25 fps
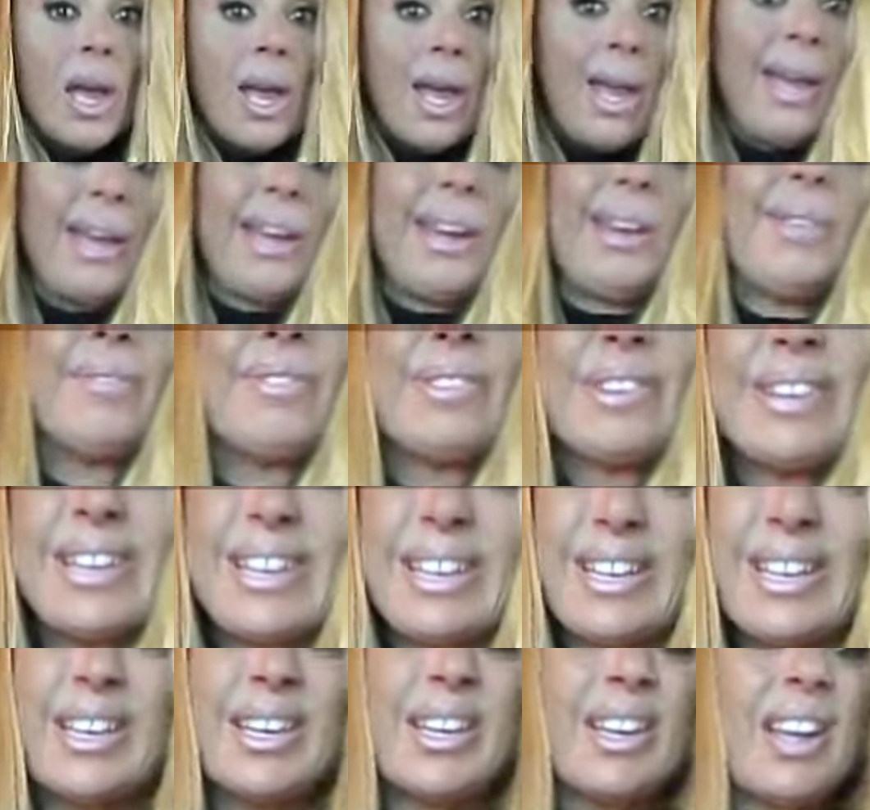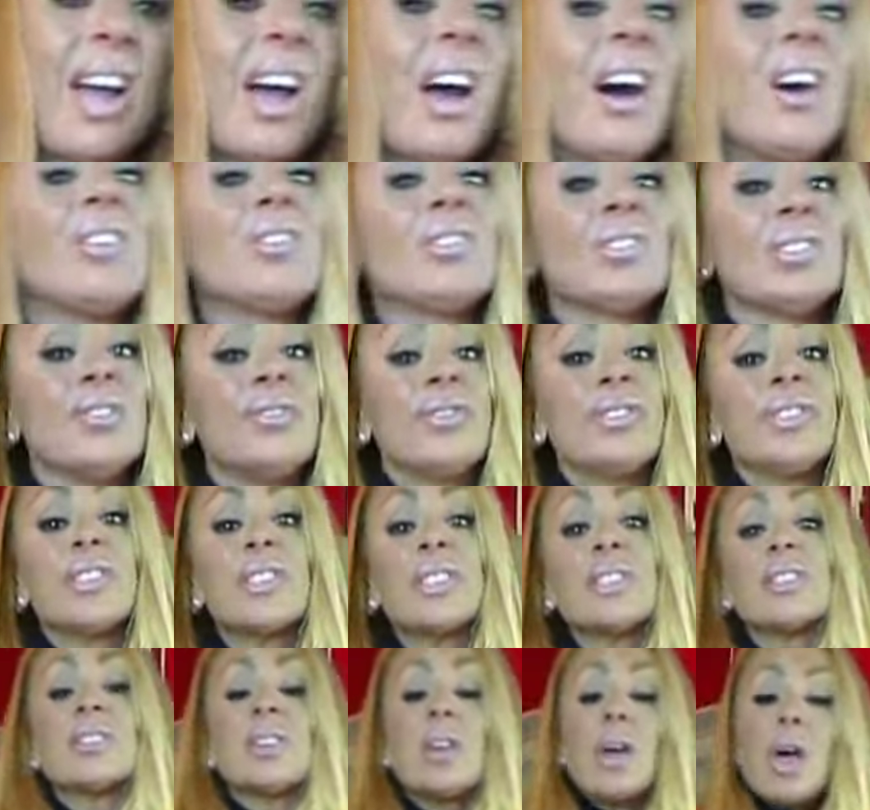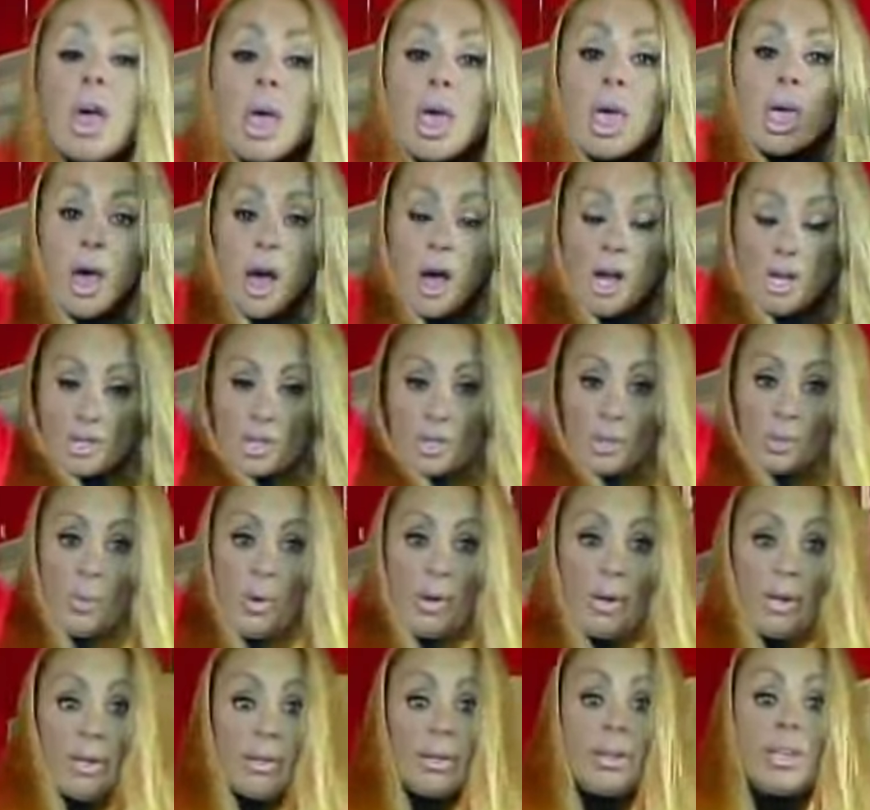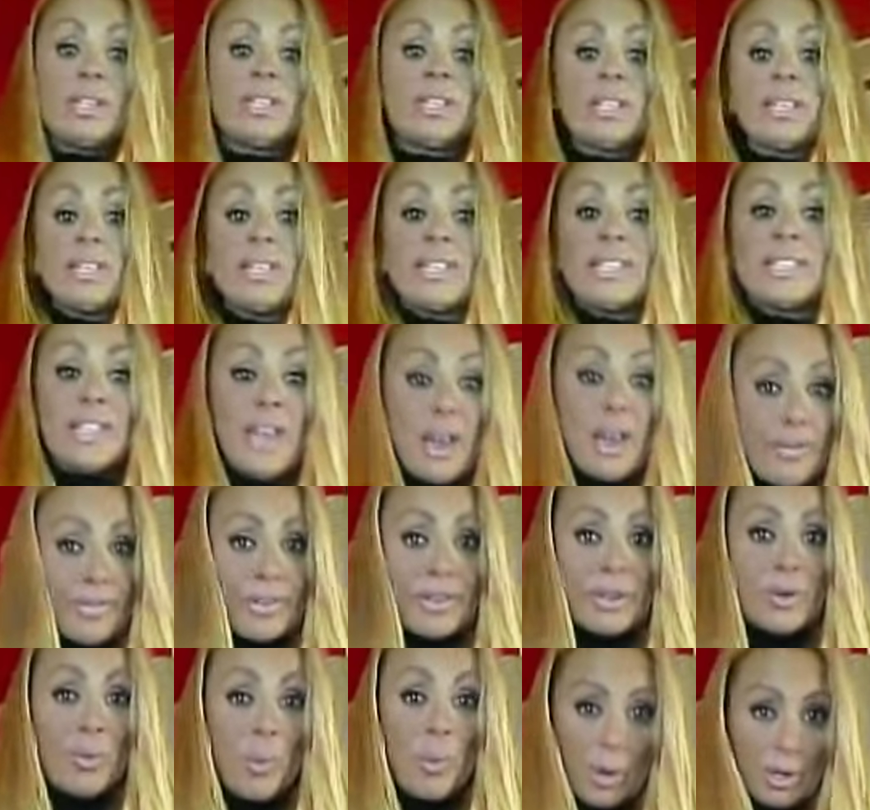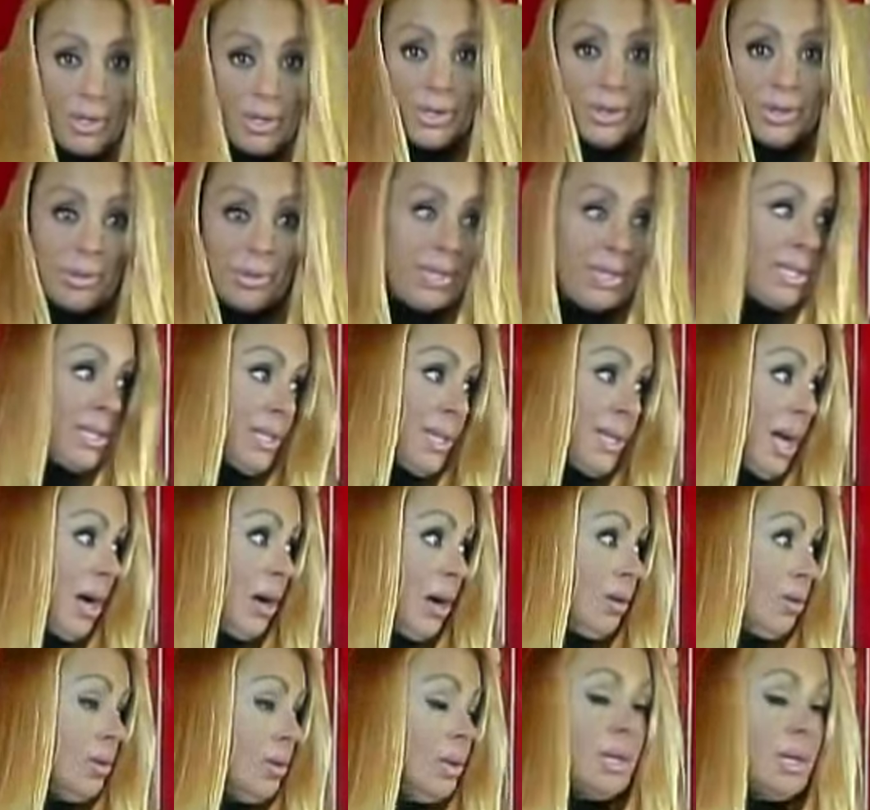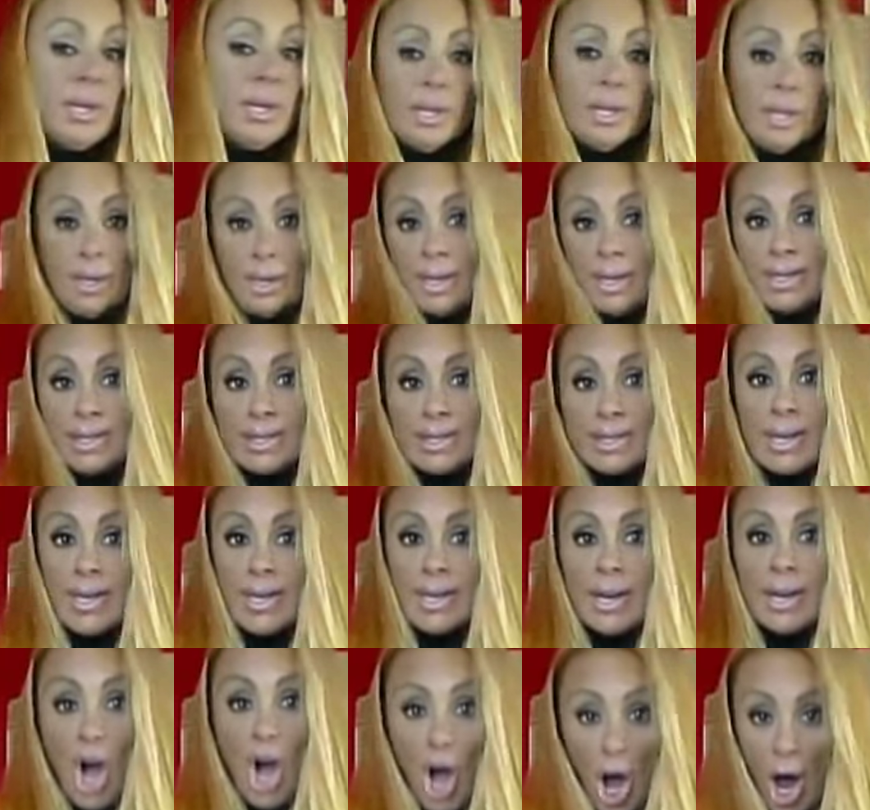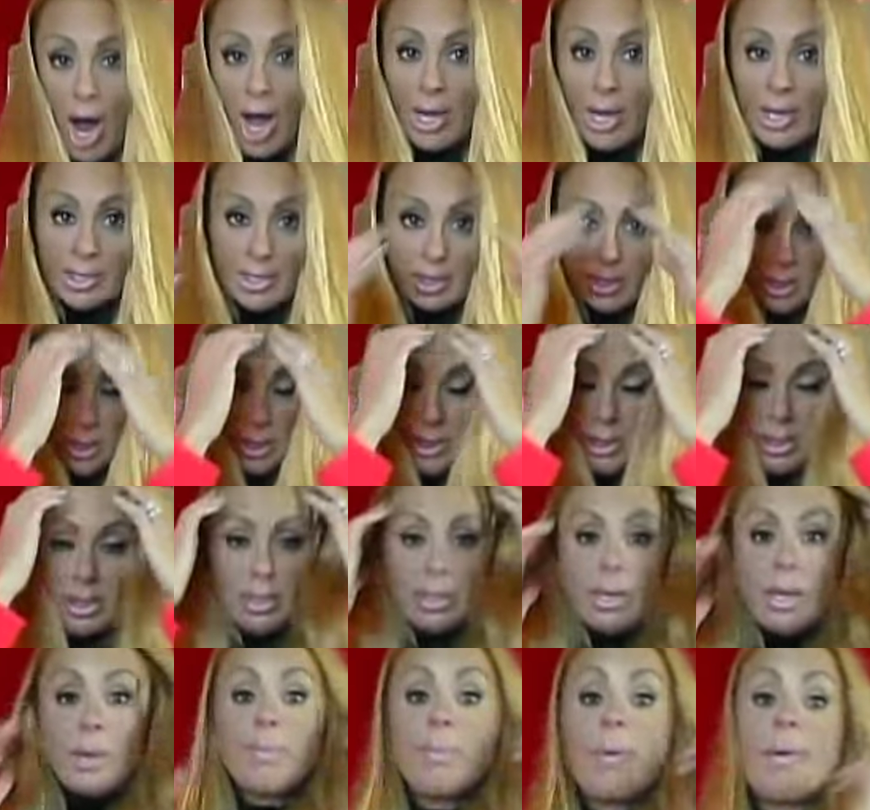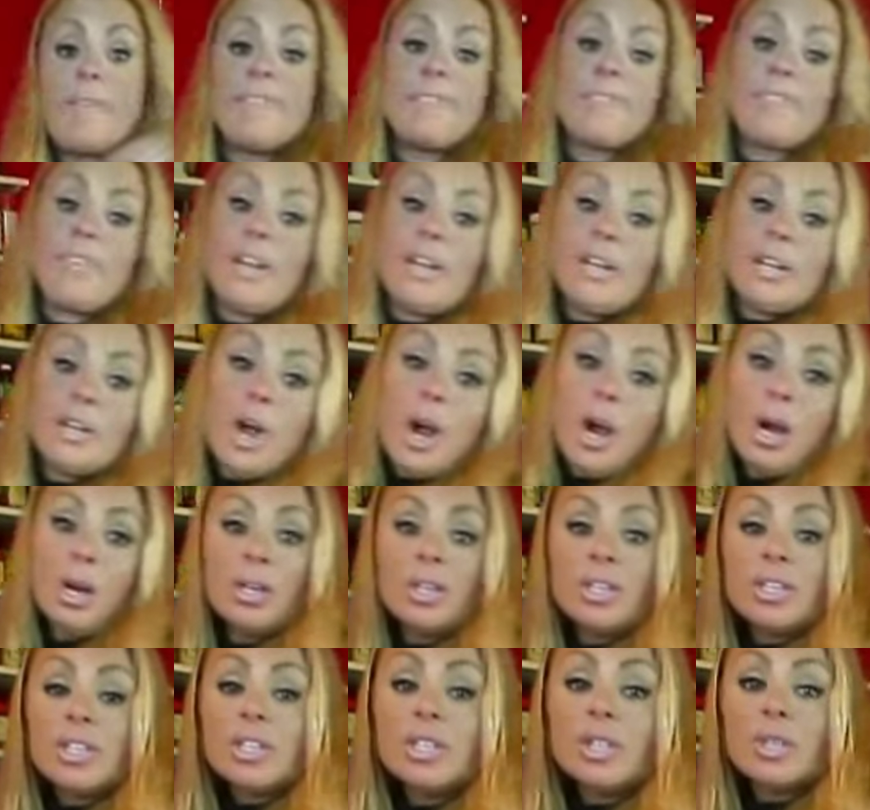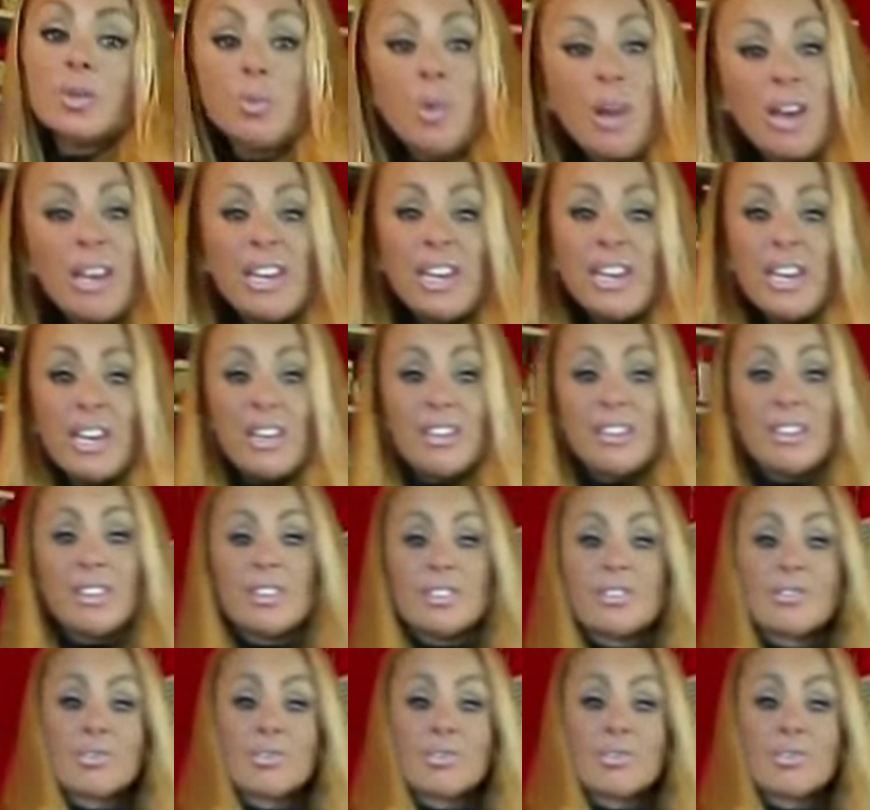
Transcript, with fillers: And I'm going to get out of this sweater because it's 71 degrees now. It's like hot. Like my feet are sweaty and they're